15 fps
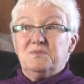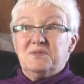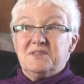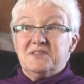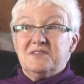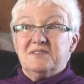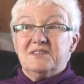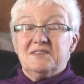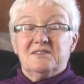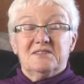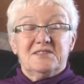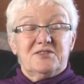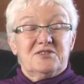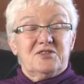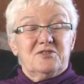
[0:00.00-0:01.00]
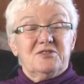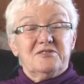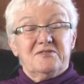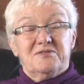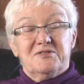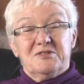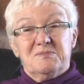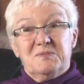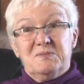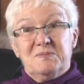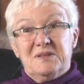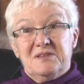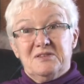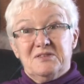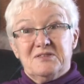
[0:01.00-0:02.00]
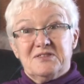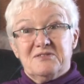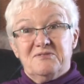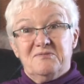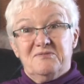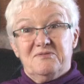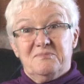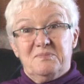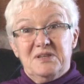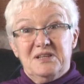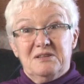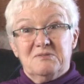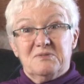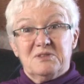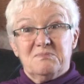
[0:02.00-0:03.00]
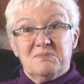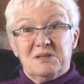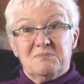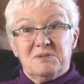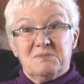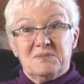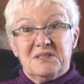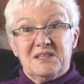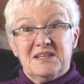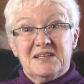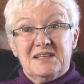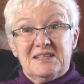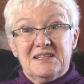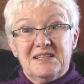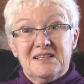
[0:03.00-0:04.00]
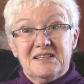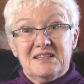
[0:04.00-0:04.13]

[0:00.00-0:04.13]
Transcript: was in stock for me because of being with my mum and dad.